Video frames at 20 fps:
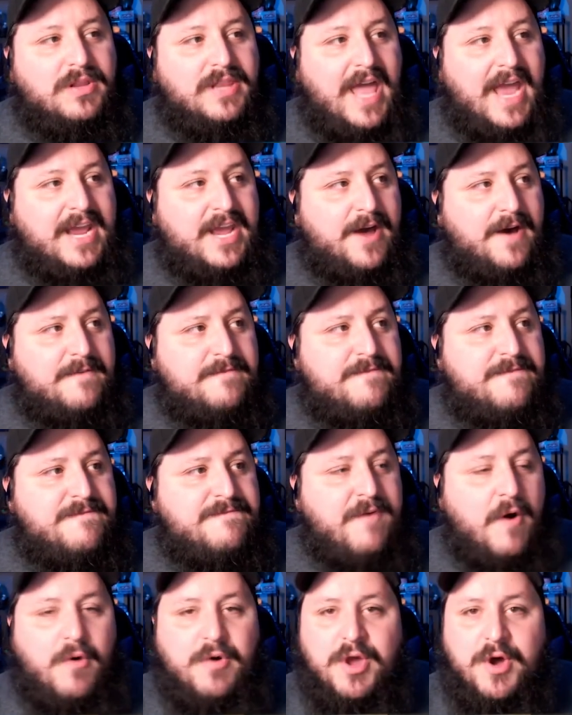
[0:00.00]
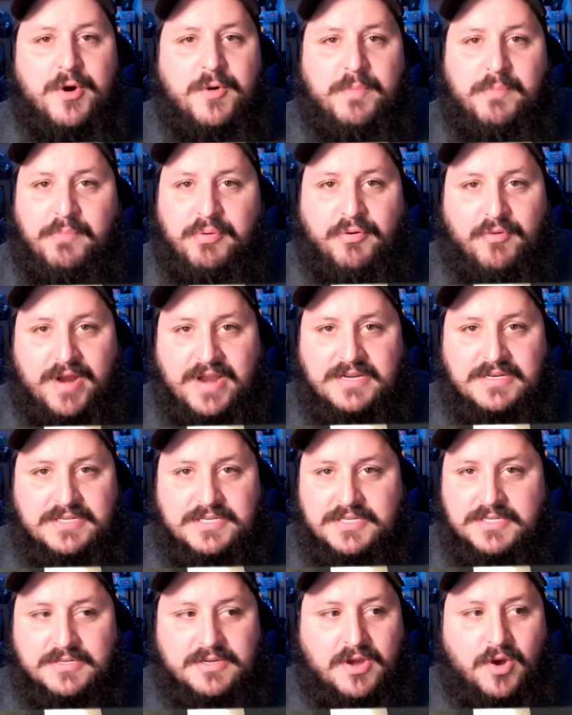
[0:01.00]
like a photo
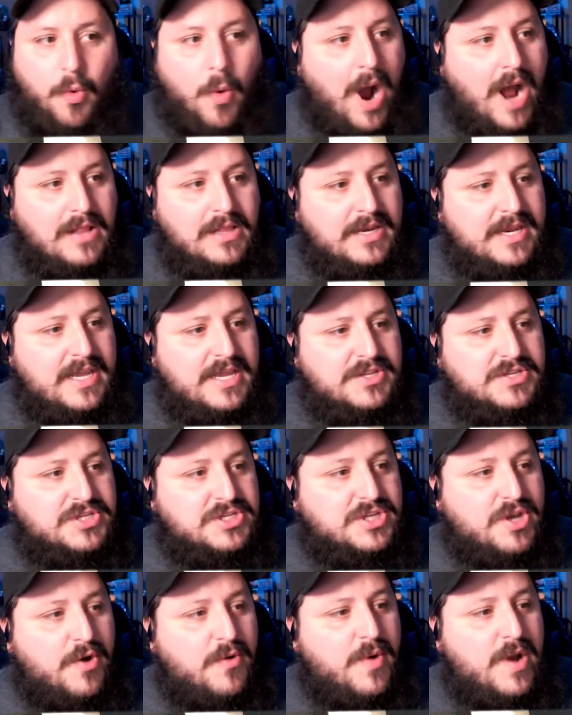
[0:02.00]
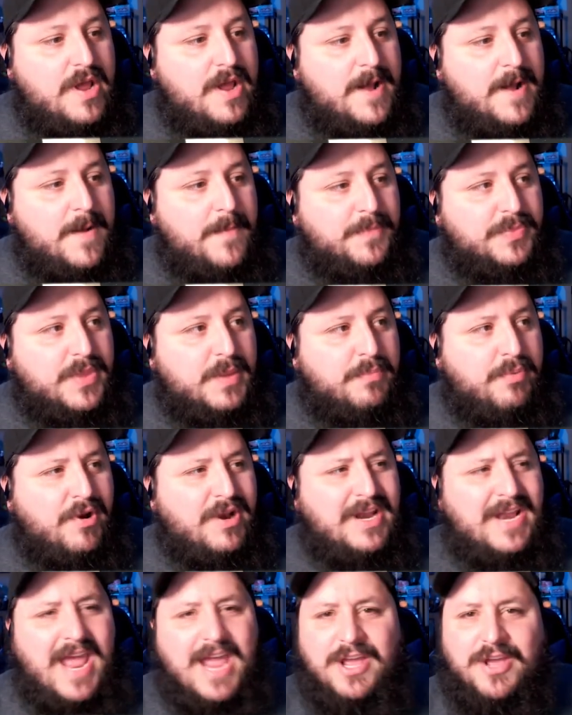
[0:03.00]
print quality, so
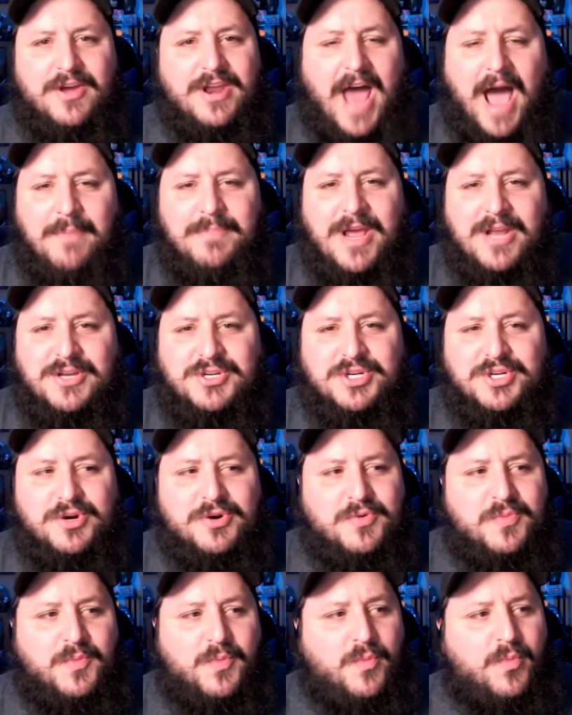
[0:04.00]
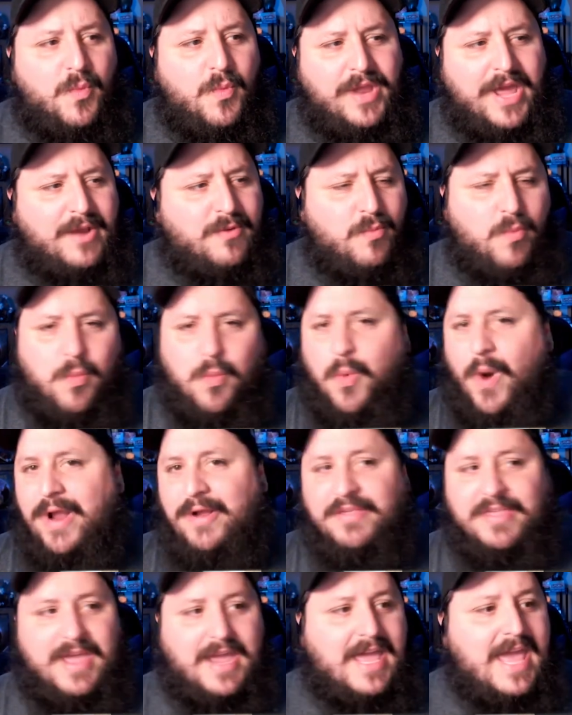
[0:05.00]
pretty dang good. I'm not sure like
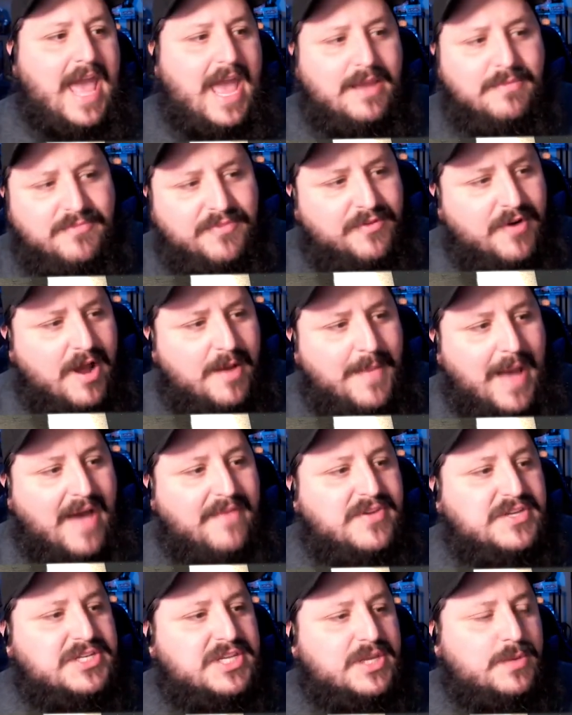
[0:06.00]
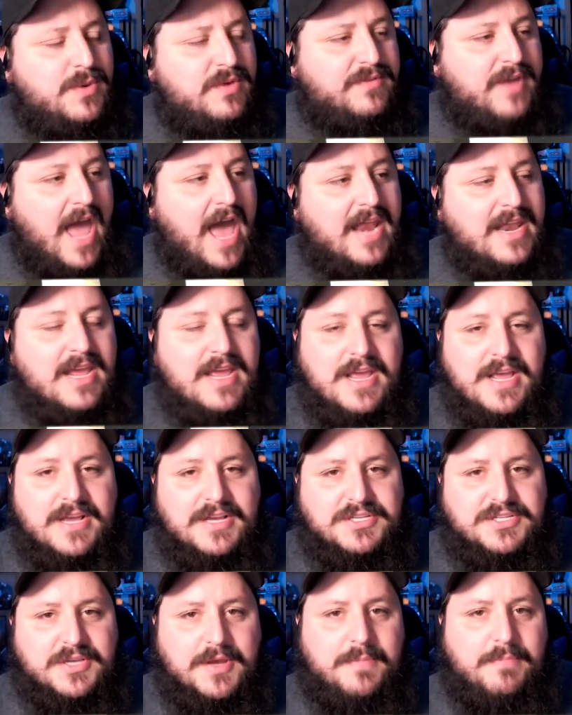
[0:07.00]
where they came from. Obviously, we've got
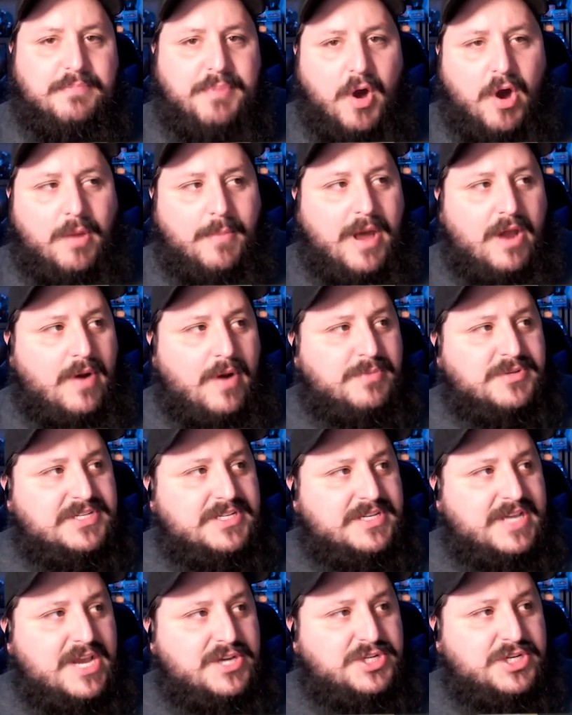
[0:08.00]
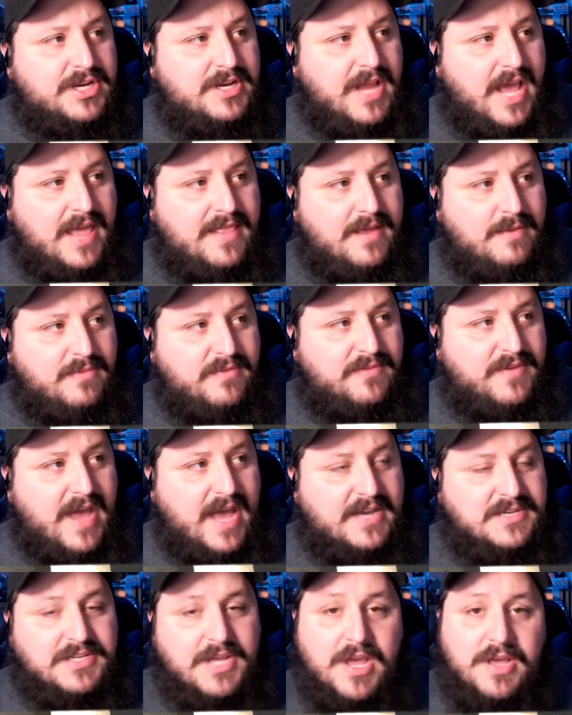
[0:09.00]
some Pokemon representation, and then we've
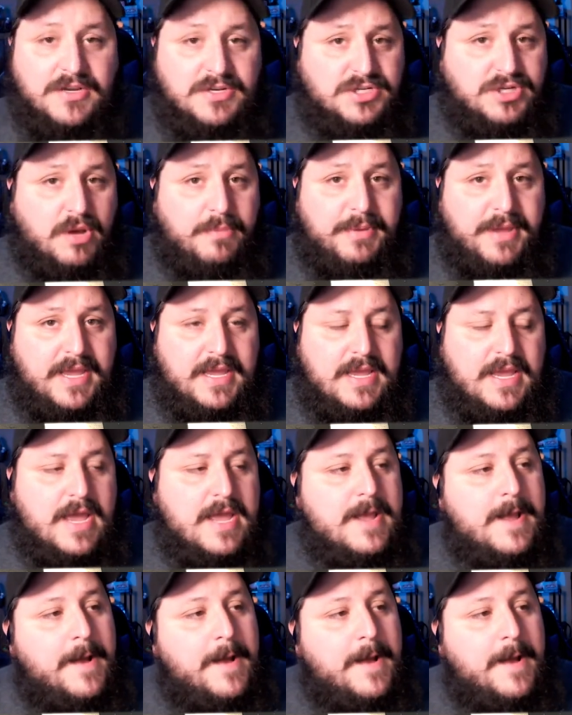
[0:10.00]
got Dobby.